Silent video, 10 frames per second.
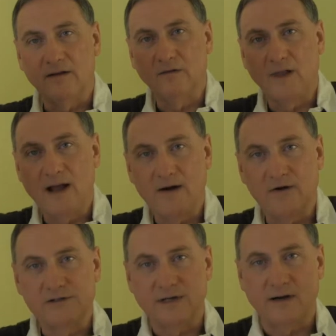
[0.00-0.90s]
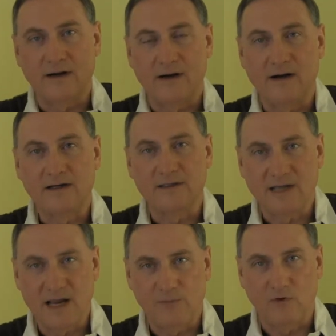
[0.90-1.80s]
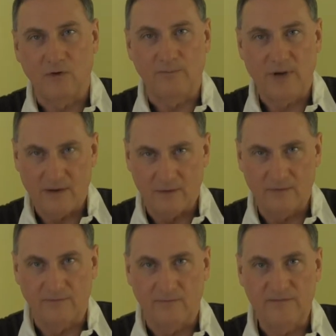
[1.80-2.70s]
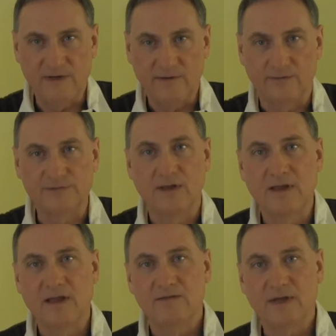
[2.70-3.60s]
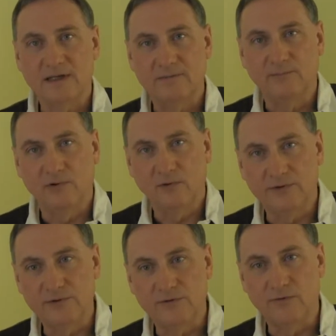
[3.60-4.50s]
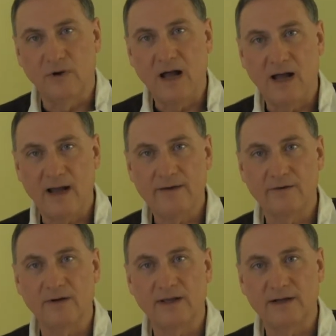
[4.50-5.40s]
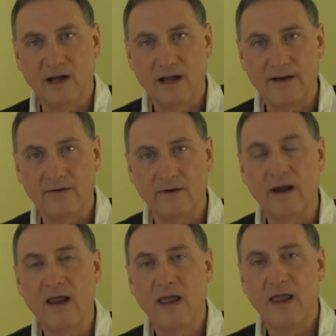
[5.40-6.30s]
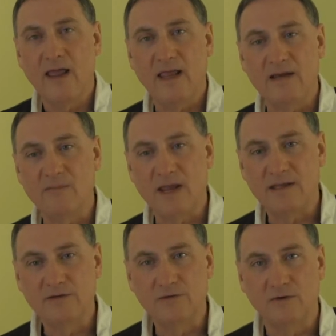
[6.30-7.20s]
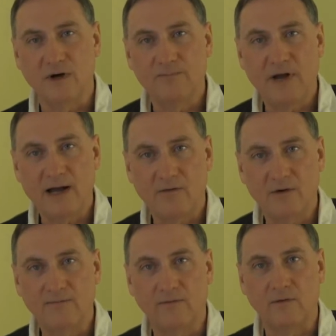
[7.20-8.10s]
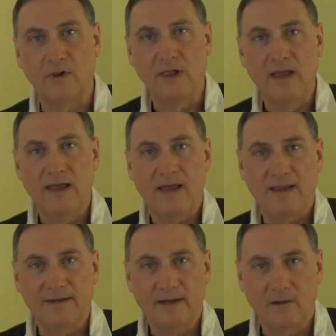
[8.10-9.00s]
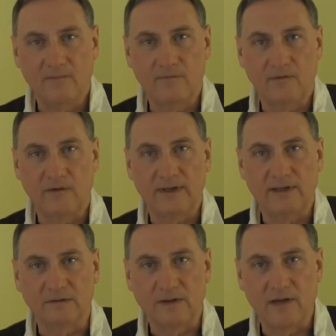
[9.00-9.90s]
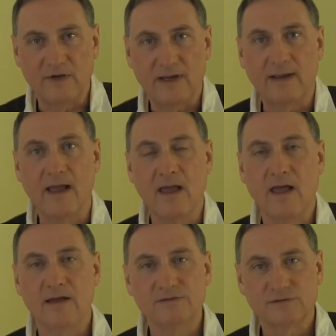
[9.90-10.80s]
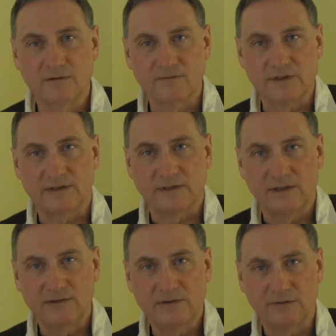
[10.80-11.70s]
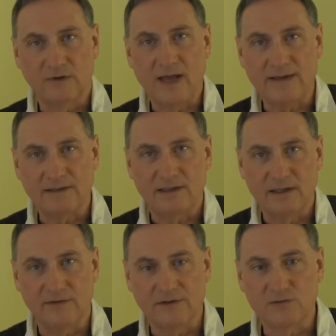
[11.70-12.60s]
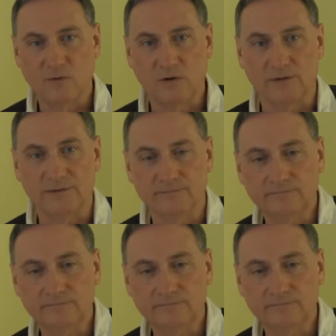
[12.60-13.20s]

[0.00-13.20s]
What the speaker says: large, archetypal, powerful fields that can pull you higher and higher and make you a powerful and helpful and loving servant to light in this world.